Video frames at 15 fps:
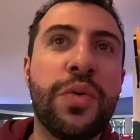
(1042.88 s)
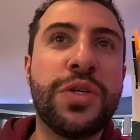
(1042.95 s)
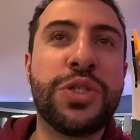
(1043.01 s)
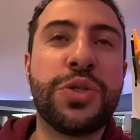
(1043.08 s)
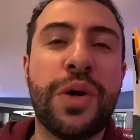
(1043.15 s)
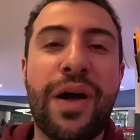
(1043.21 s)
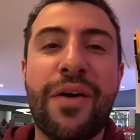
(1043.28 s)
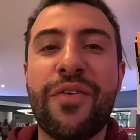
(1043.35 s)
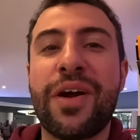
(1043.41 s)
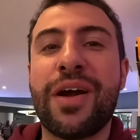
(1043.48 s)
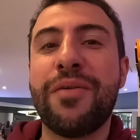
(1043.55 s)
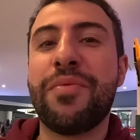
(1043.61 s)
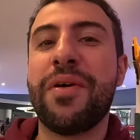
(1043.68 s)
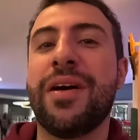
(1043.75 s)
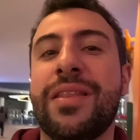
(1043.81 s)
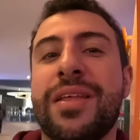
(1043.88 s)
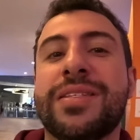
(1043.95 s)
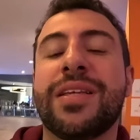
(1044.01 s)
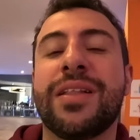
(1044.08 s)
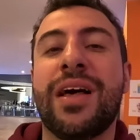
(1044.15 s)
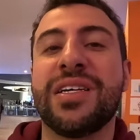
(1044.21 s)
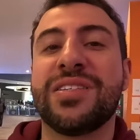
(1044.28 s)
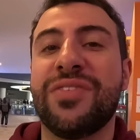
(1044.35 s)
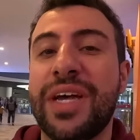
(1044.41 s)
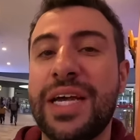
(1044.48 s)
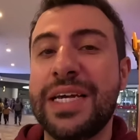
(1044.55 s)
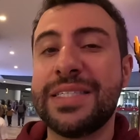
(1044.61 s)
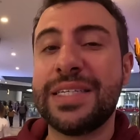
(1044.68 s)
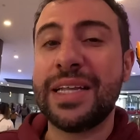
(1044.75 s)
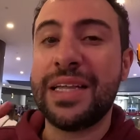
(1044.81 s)
would you ever compare this to Las
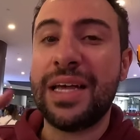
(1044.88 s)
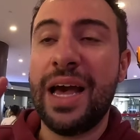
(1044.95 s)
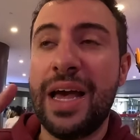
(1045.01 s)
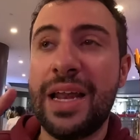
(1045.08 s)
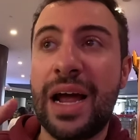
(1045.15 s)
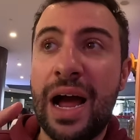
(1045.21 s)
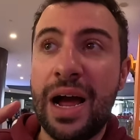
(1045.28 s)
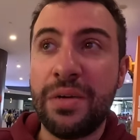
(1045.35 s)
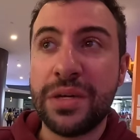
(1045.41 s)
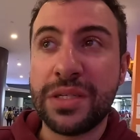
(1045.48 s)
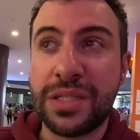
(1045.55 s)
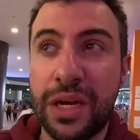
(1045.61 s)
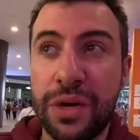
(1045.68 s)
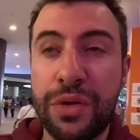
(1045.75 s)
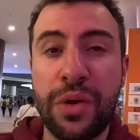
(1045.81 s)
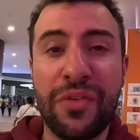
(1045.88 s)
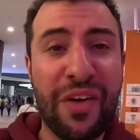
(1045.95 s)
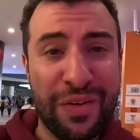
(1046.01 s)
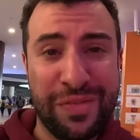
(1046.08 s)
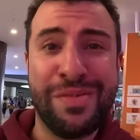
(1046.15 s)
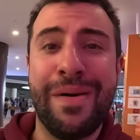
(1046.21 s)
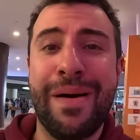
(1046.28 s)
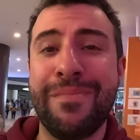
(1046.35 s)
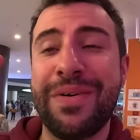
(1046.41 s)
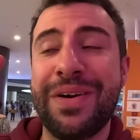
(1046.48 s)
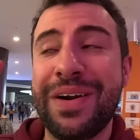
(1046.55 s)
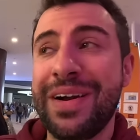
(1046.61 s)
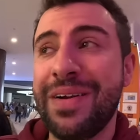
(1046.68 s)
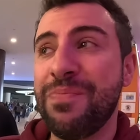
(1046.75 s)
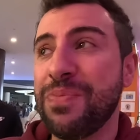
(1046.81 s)
Vegas? At the end, I will tell you if I
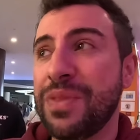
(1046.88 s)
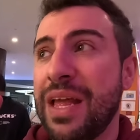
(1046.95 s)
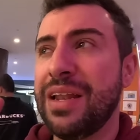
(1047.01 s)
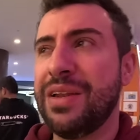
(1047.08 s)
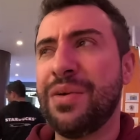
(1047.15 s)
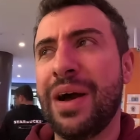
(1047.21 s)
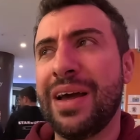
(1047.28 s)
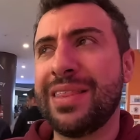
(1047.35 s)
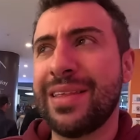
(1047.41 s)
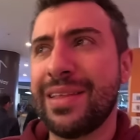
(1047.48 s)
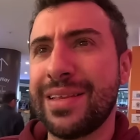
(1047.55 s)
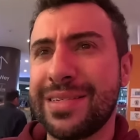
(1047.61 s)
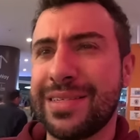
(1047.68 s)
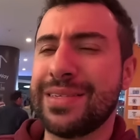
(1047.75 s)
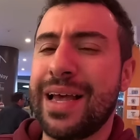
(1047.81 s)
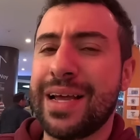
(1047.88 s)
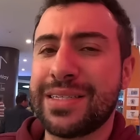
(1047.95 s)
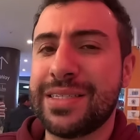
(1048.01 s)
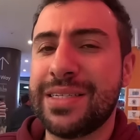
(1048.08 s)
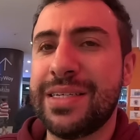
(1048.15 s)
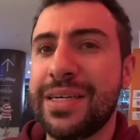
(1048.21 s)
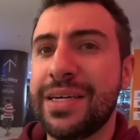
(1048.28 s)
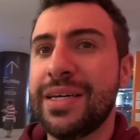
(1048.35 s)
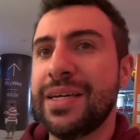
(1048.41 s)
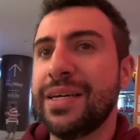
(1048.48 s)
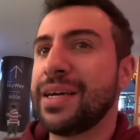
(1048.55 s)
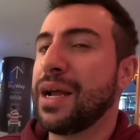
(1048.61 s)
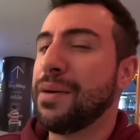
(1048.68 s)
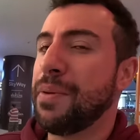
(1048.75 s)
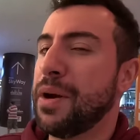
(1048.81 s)
remember, do I think this is actually
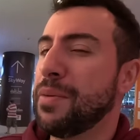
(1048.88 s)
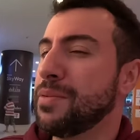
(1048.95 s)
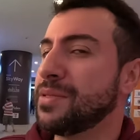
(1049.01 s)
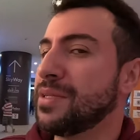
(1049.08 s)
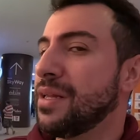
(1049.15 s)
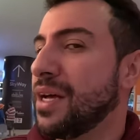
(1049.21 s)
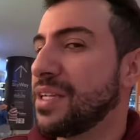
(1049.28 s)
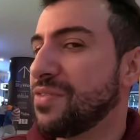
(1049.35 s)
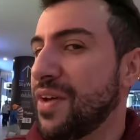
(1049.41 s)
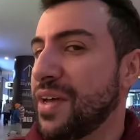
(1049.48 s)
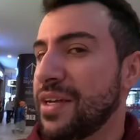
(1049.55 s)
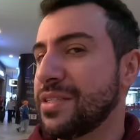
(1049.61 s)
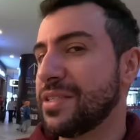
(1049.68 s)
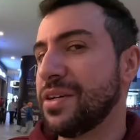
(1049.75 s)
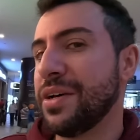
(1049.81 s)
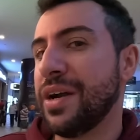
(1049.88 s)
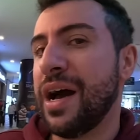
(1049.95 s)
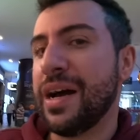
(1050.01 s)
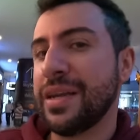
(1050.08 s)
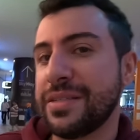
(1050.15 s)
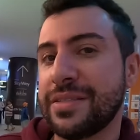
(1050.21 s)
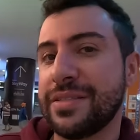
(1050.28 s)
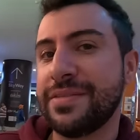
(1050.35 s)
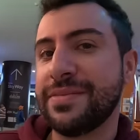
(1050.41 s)
comparable to Las Vegas or not?